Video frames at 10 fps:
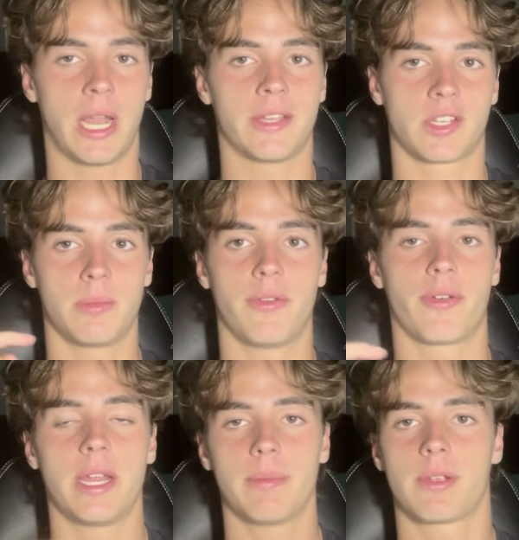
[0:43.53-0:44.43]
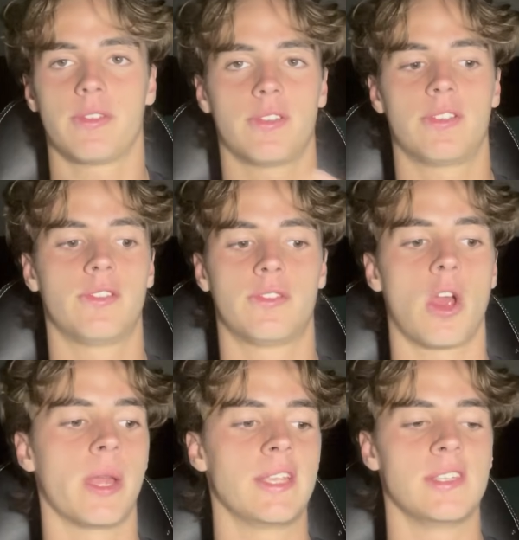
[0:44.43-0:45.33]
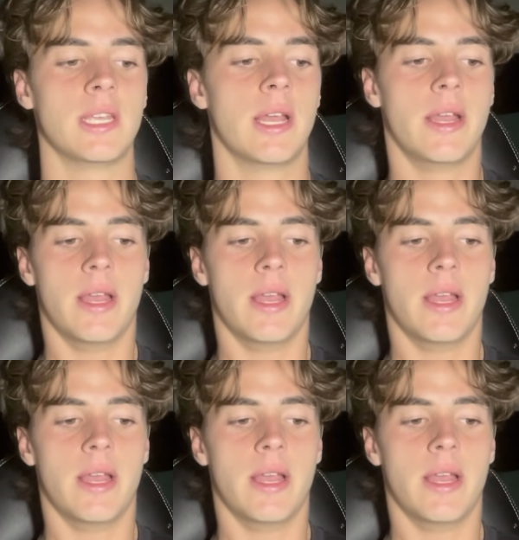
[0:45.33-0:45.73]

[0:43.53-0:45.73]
and it's going to be free because this is so easy.